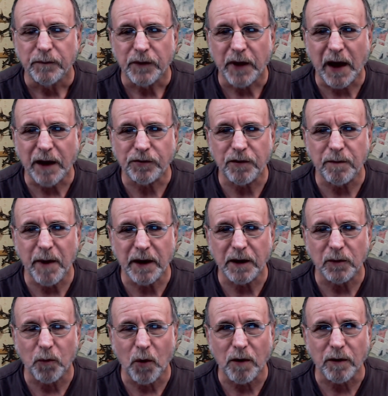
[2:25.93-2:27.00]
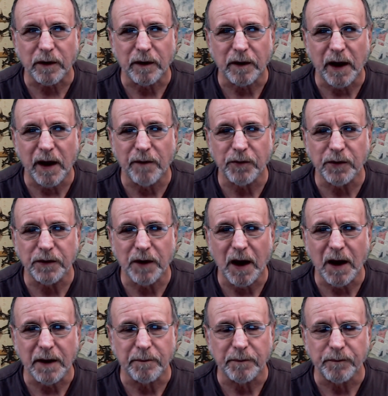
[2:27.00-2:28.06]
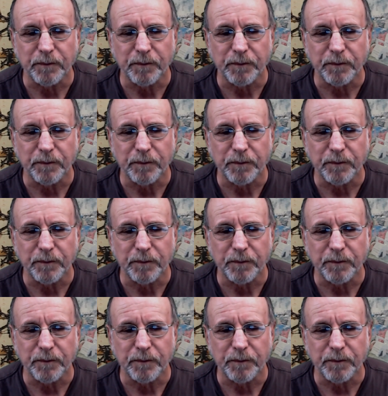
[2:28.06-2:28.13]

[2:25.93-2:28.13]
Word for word: to actually make it work every time.